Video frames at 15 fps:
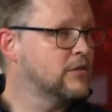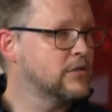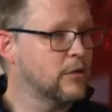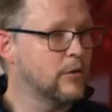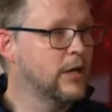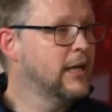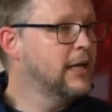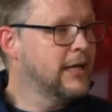
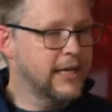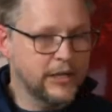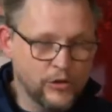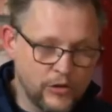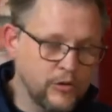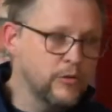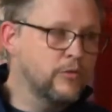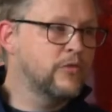so he had to
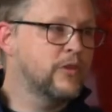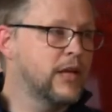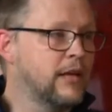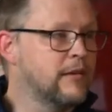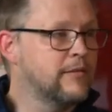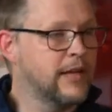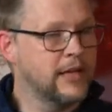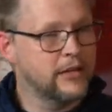use
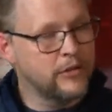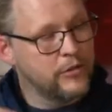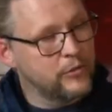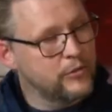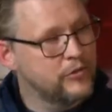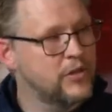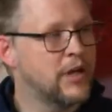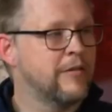skills, he had to
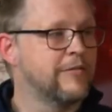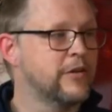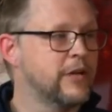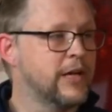use cover,